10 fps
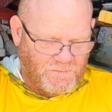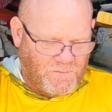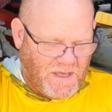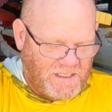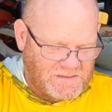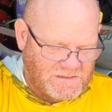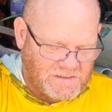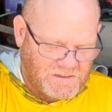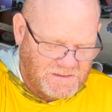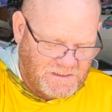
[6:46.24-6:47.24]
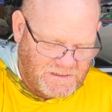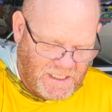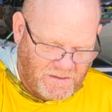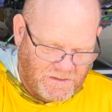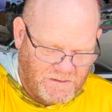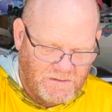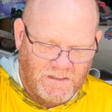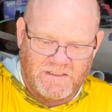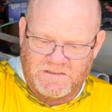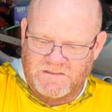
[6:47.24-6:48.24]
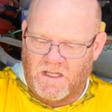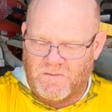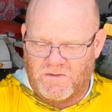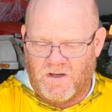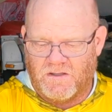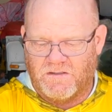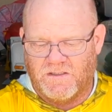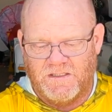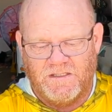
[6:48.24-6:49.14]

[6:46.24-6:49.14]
baits that you see down here, like the SLOBBERKNOCKER,